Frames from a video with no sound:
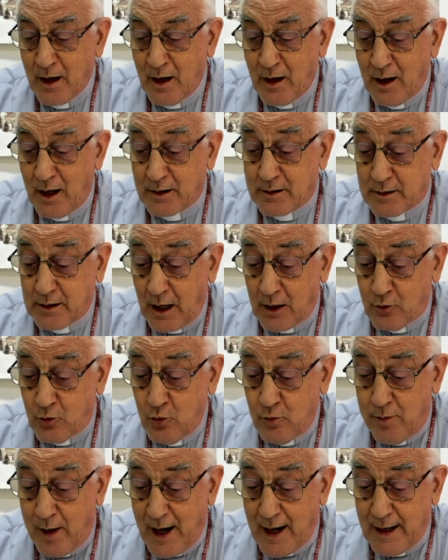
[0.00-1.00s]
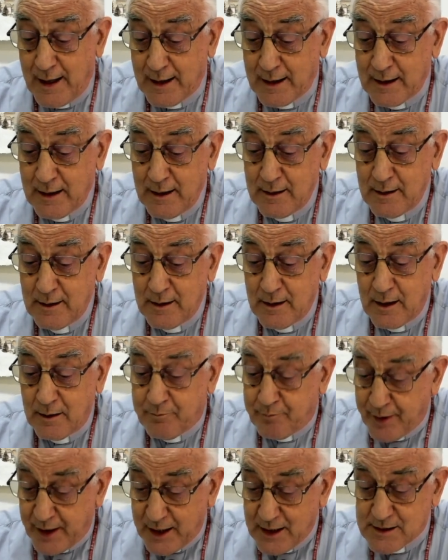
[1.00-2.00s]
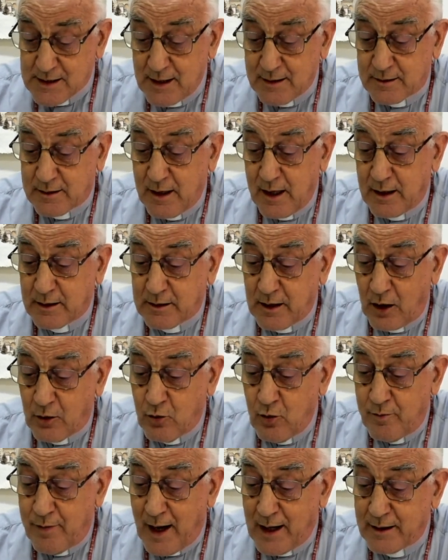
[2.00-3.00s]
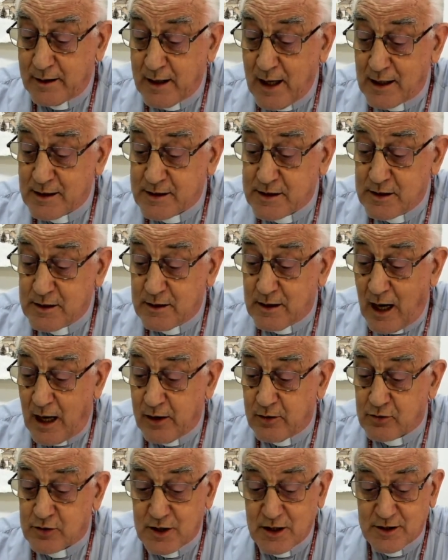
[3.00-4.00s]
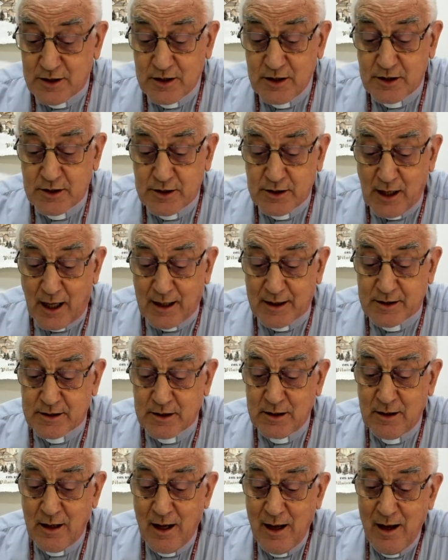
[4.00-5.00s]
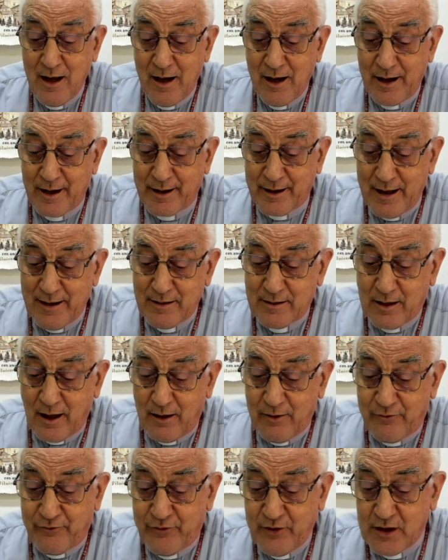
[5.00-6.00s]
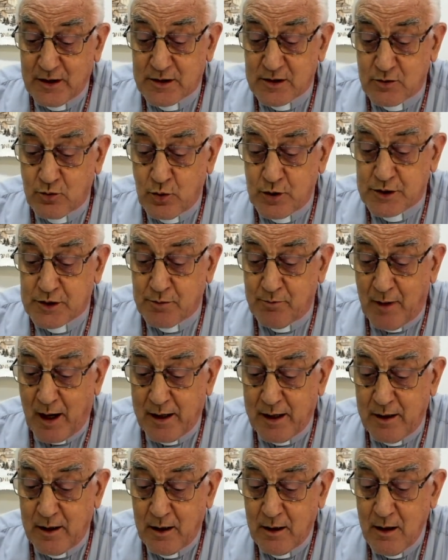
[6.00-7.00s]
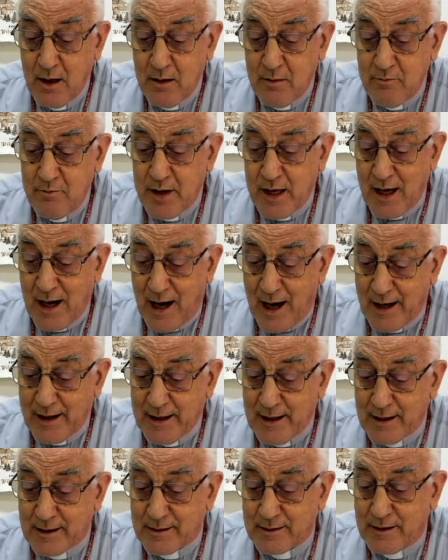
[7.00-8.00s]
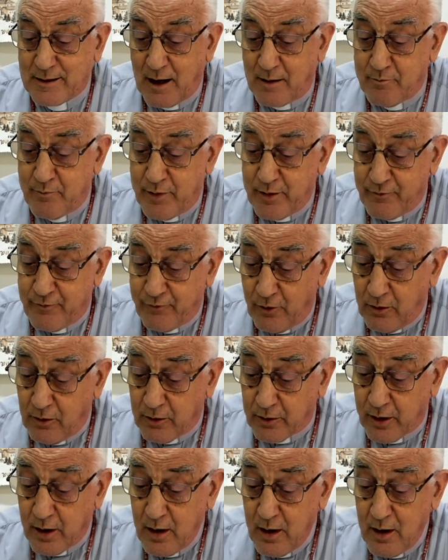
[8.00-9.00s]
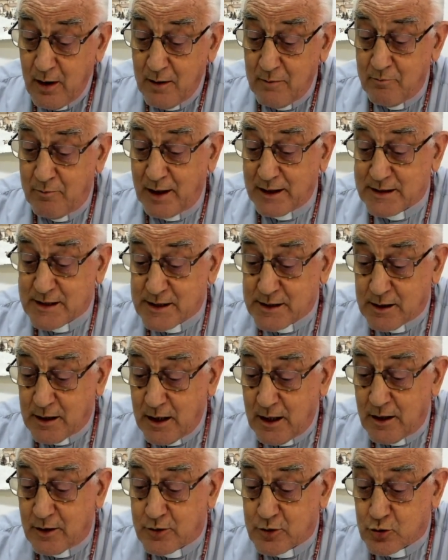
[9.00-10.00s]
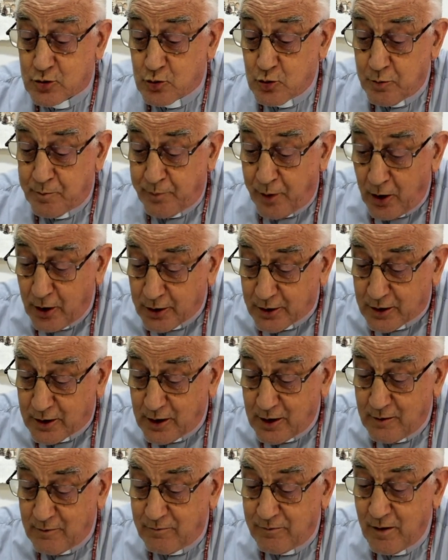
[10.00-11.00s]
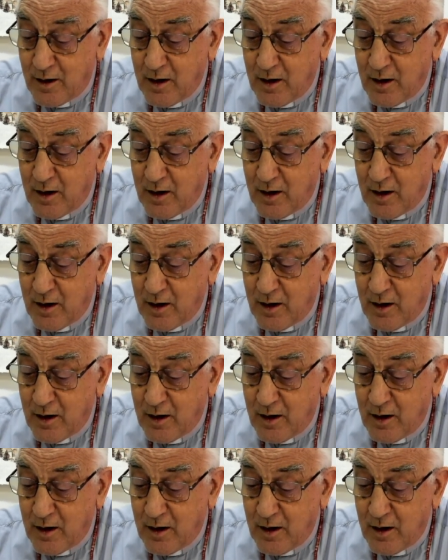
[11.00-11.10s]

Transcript: at Tacubar, presently at Tacubar, the Archdiocese is charging rental fees which might be higher than before, but still supportive